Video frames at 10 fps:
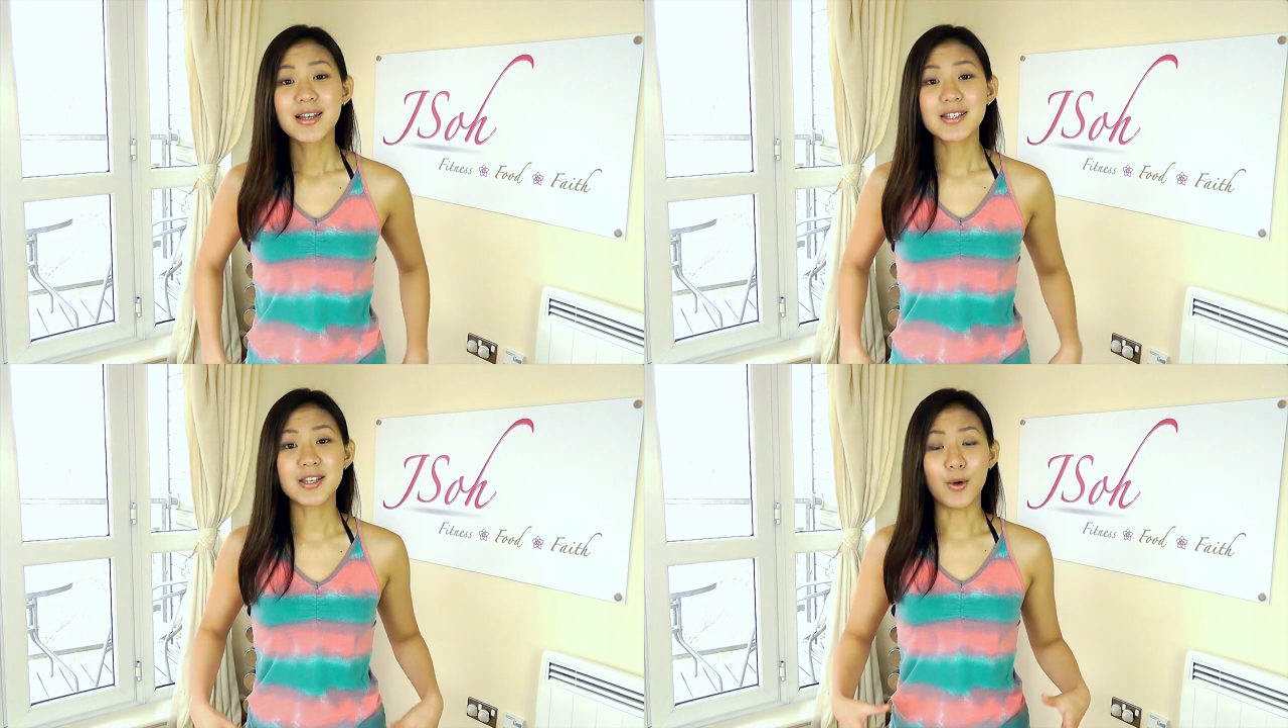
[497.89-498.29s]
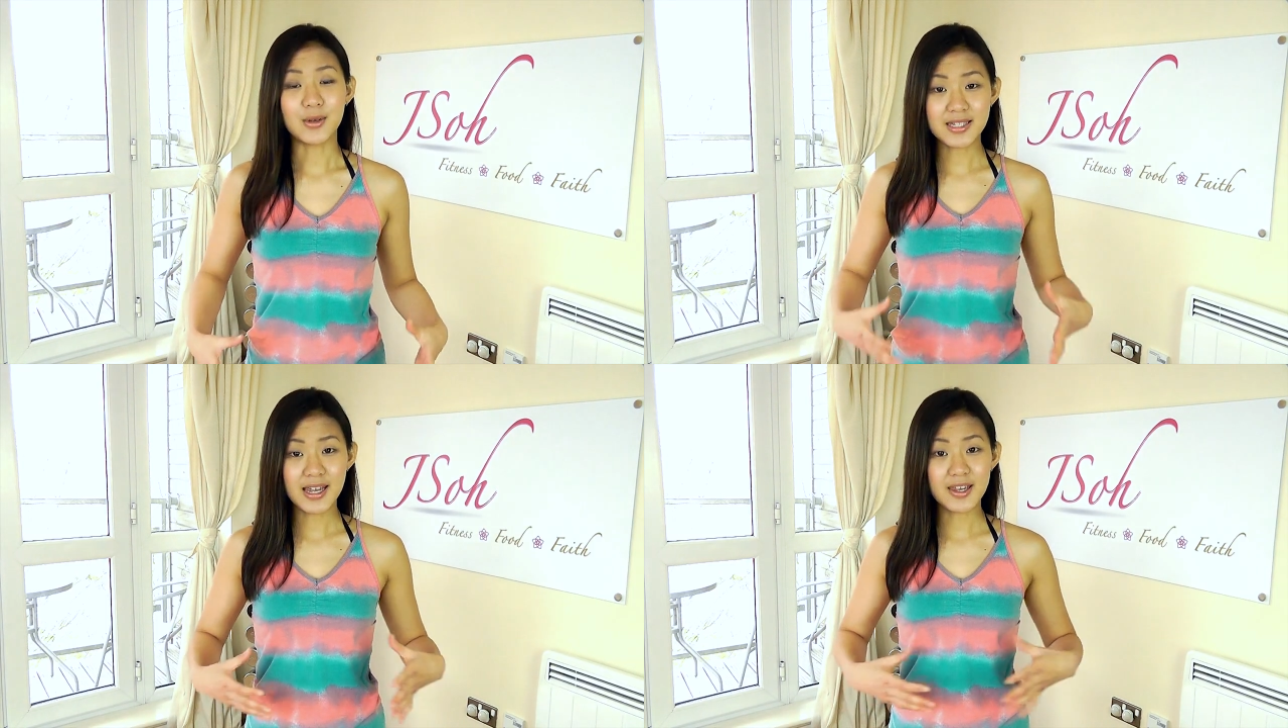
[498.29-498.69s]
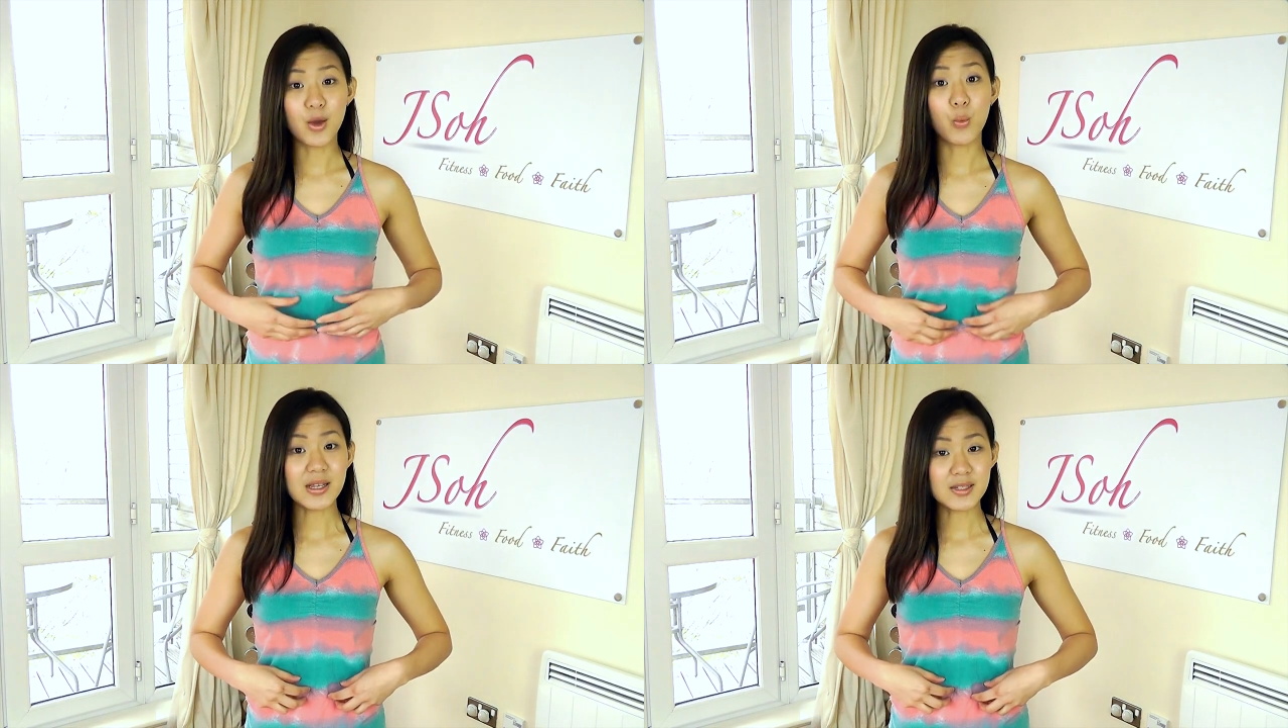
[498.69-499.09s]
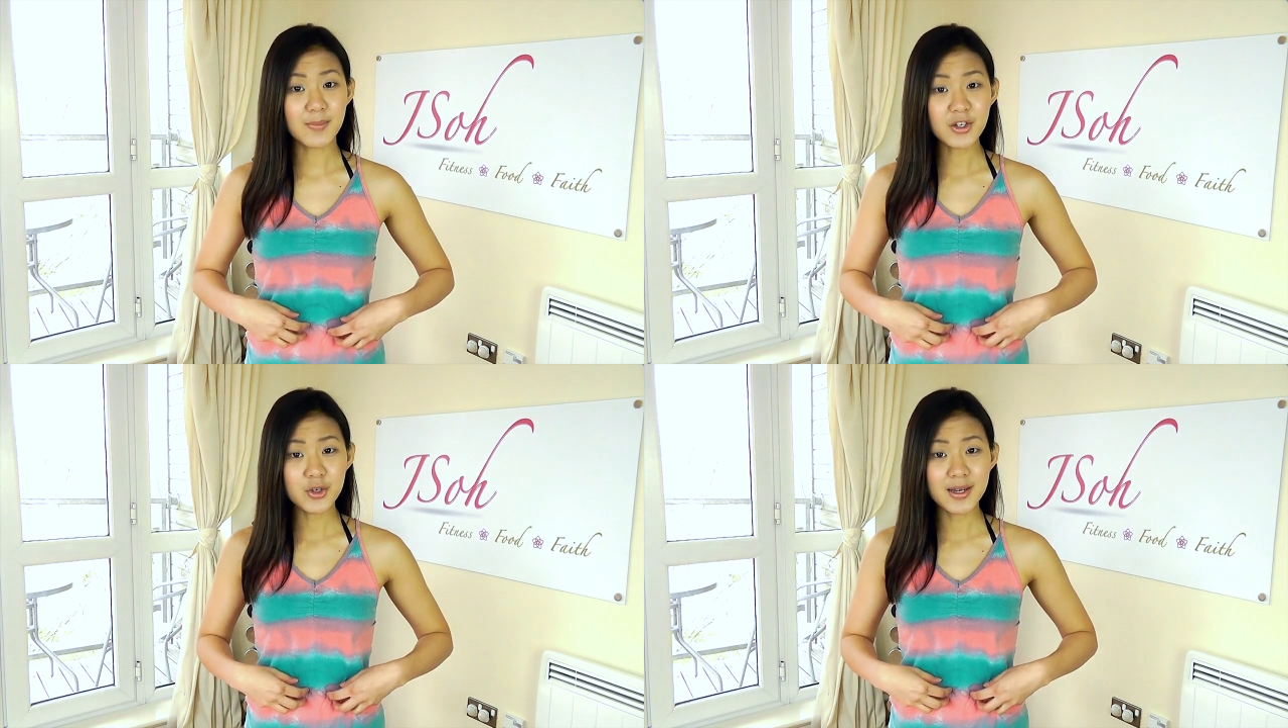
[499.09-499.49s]
So take your waist
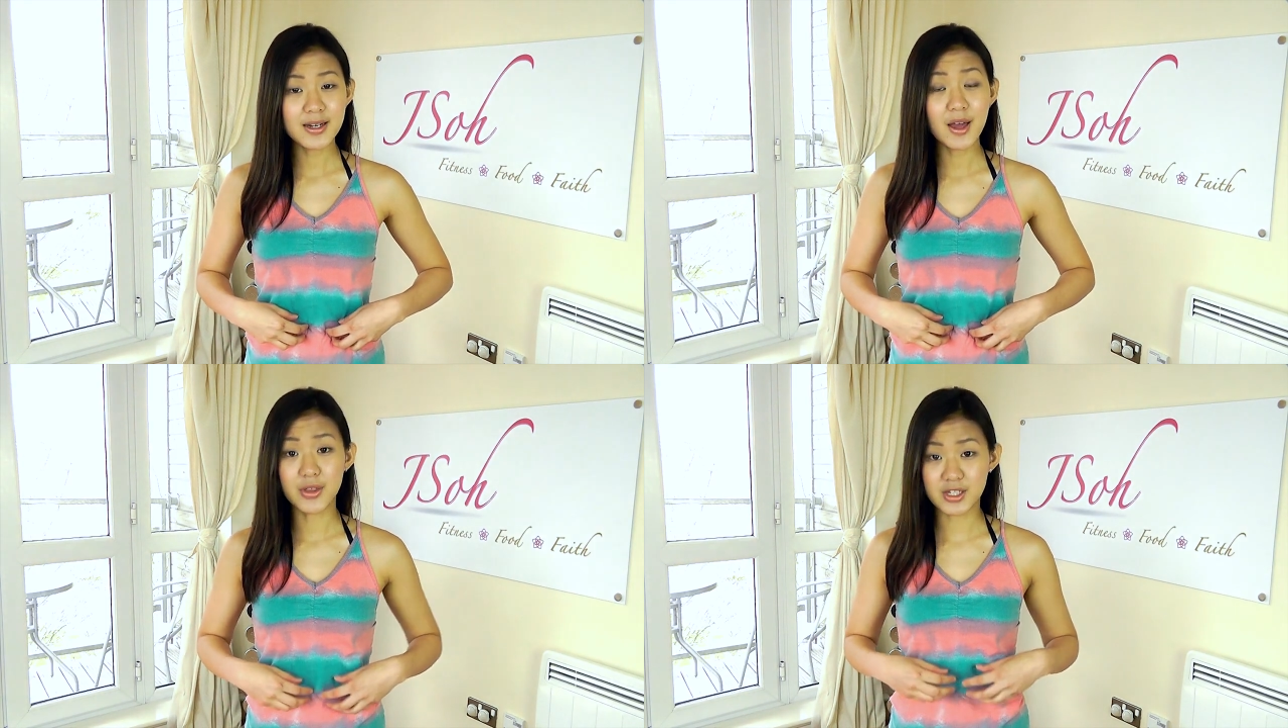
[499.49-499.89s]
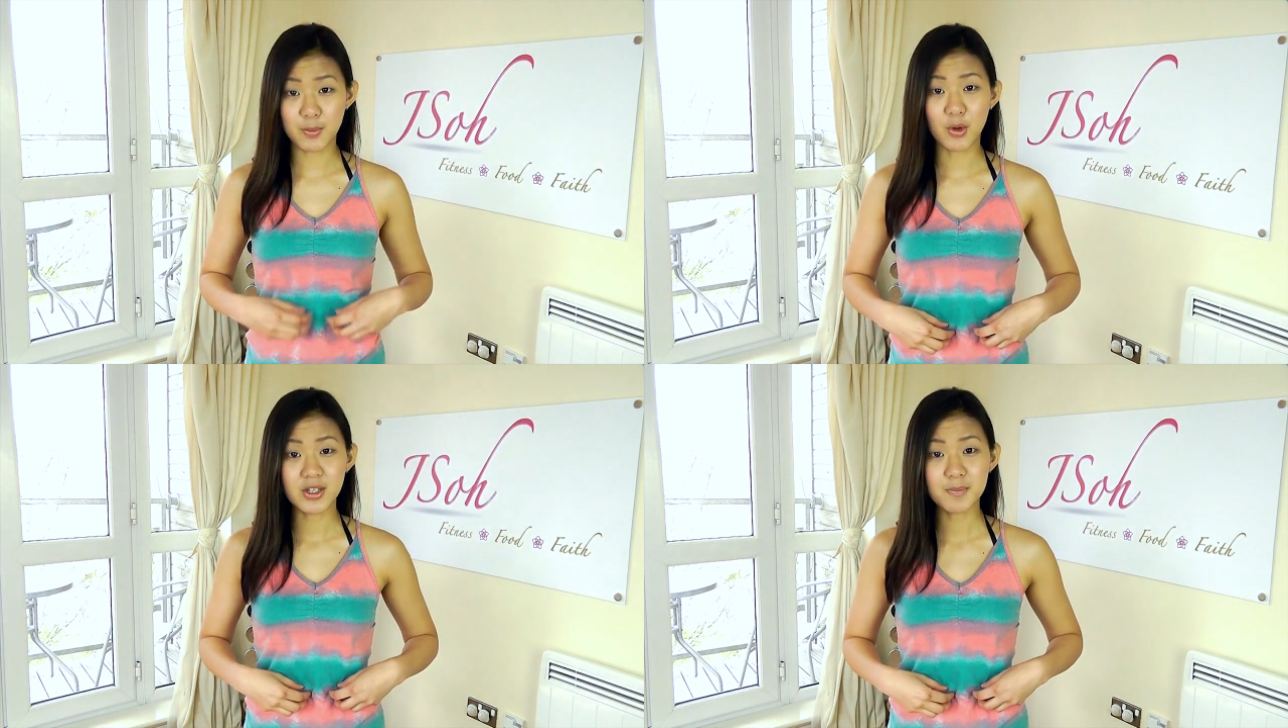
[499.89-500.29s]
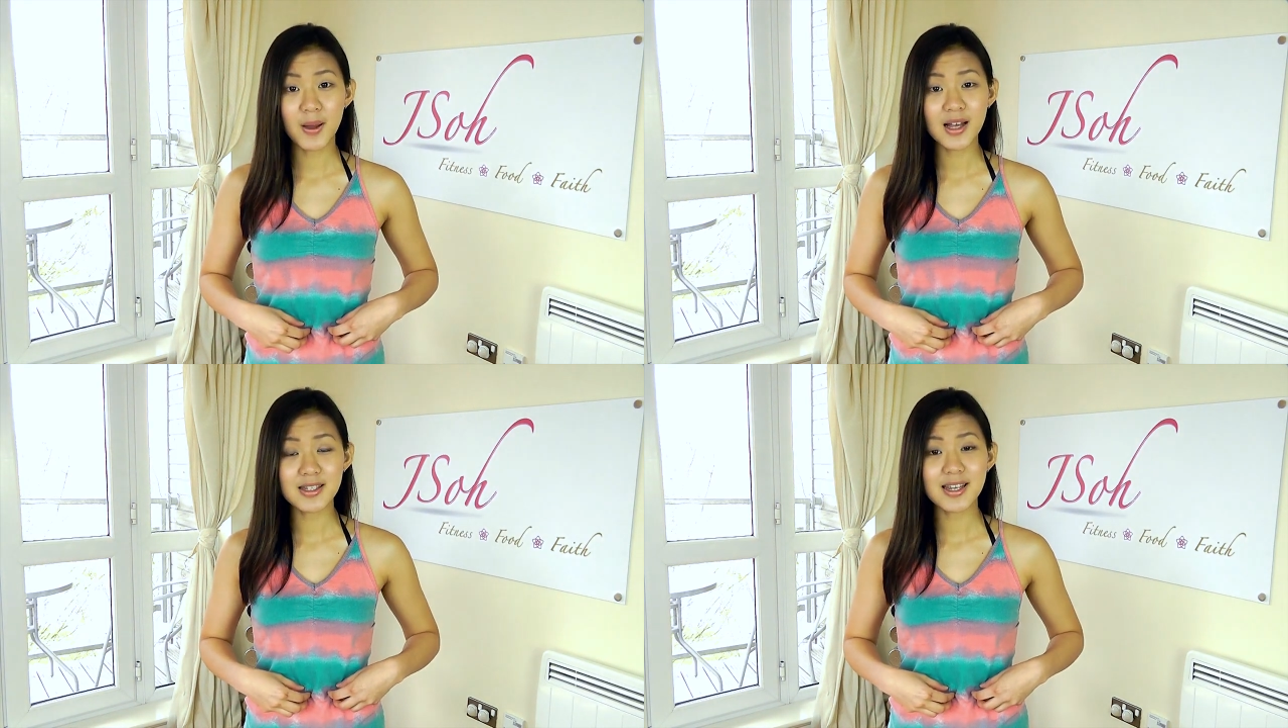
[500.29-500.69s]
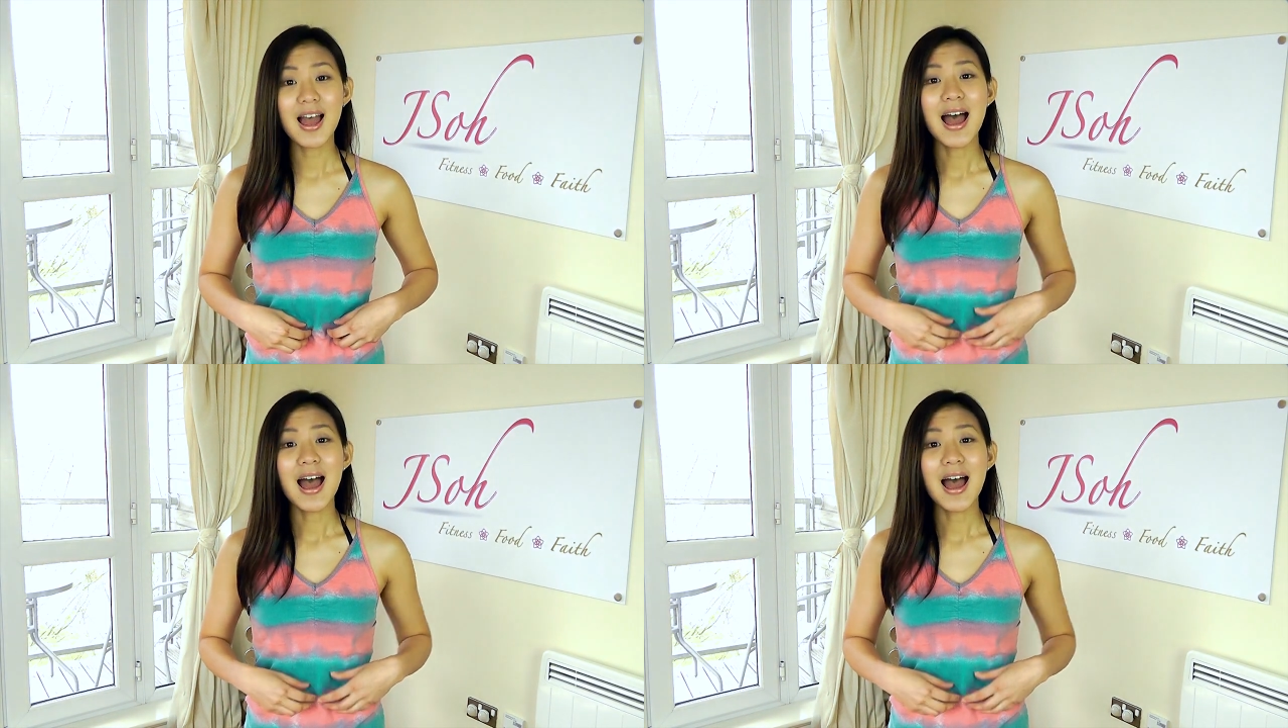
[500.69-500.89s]
measurement, the smallest part,